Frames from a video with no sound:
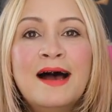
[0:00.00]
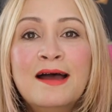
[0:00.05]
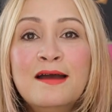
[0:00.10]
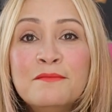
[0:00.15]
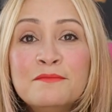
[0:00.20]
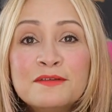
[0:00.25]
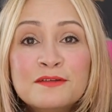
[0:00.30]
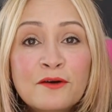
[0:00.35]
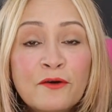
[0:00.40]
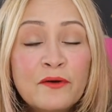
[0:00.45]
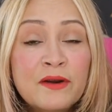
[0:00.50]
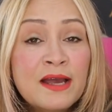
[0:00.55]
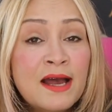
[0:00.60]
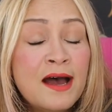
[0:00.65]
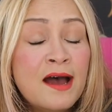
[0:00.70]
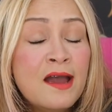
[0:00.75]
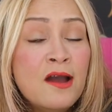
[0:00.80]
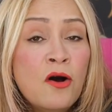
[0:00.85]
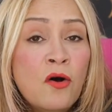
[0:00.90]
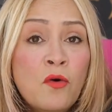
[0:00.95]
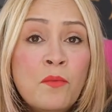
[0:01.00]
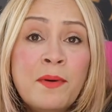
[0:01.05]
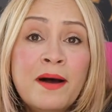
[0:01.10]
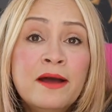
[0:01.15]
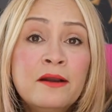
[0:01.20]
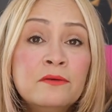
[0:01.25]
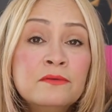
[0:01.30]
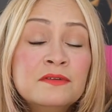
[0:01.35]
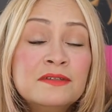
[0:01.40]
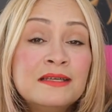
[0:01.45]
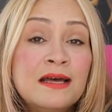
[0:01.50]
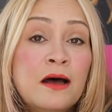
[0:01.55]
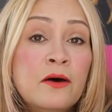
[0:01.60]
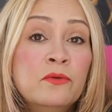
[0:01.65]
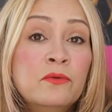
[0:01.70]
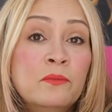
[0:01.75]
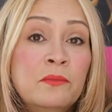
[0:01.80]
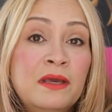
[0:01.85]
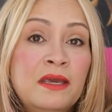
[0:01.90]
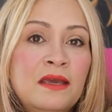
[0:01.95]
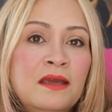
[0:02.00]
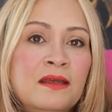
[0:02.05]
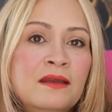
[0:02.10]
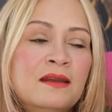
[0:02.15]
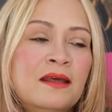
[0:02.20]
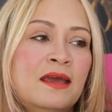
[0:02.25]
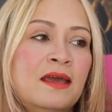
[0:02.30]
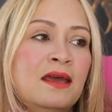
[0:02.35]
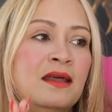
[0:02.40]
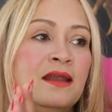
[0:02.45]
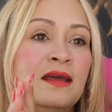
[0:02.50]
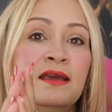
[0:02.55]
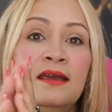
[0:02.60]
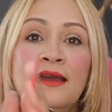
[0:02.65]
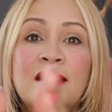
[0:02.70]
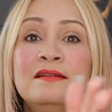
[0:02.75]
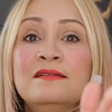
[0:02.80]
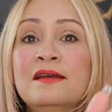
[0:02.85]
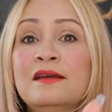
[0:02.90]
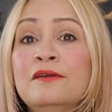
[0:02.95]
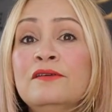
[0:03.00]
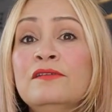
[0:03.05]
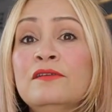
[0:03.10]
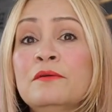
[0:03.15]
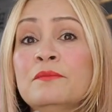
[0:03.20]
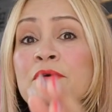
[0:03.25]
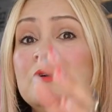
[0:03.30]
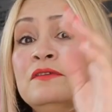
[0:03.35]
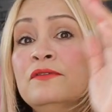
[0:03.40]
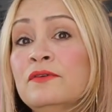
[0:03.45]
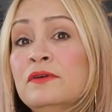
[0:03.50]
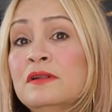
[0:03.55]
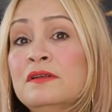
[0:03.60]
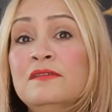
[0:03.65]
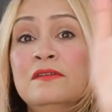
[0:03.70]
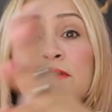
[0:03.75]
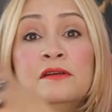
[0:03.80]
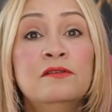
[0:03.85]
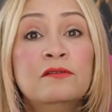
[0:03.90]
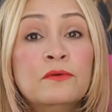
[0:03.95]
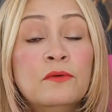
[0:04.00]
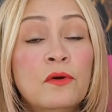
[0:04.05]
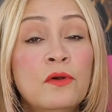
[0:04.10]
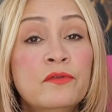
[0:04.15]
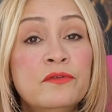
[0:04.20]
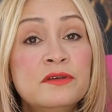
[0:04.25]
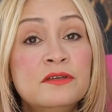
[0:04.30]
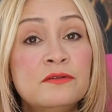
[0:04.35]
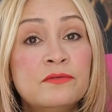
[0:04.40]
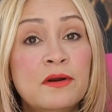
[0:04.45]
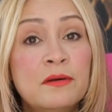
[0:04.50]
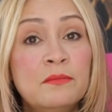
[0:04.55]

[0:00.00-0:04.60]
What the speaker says: I am sorry. I hope I don't sound mean. And again, thank you so much for listening to all these